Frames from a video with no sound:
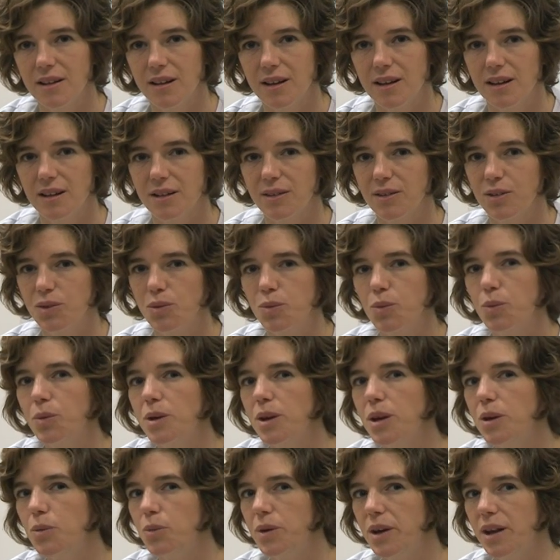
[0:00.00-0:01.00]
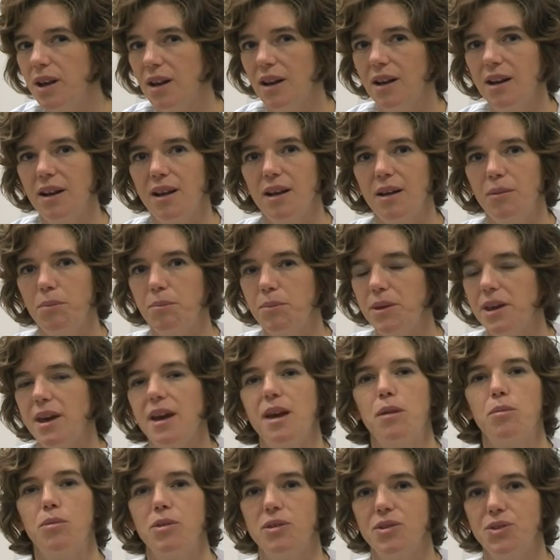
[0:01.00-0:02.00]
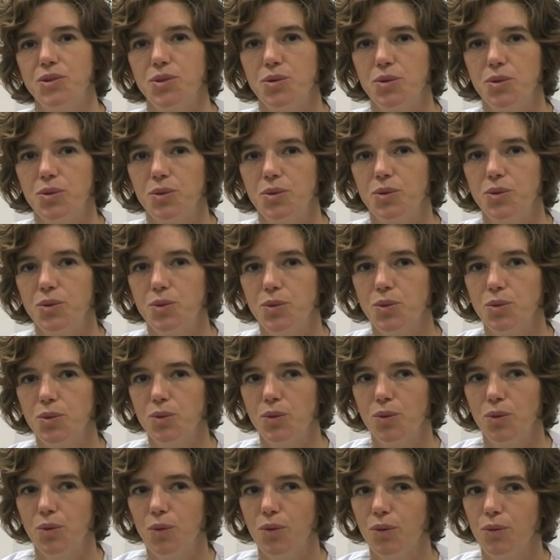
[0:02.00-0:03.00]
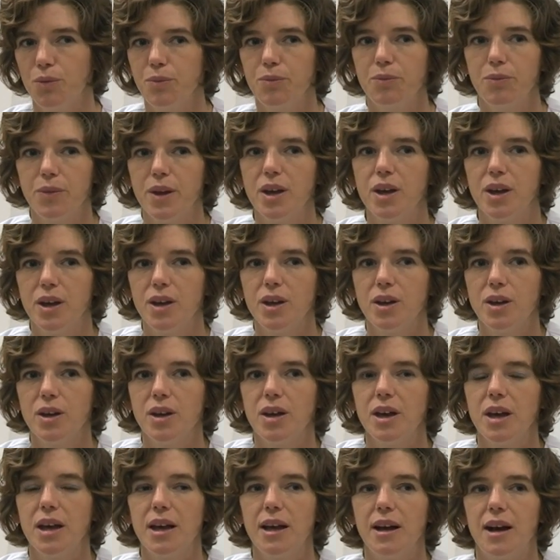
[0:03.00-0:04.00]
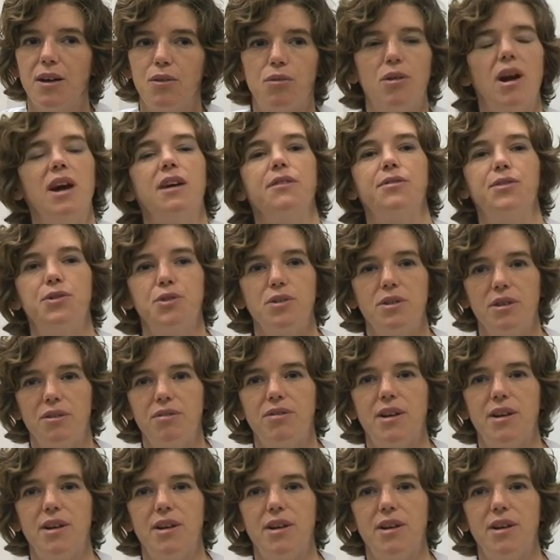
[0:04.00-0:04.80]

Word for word: and we will uh, be able to to uh, arrive to the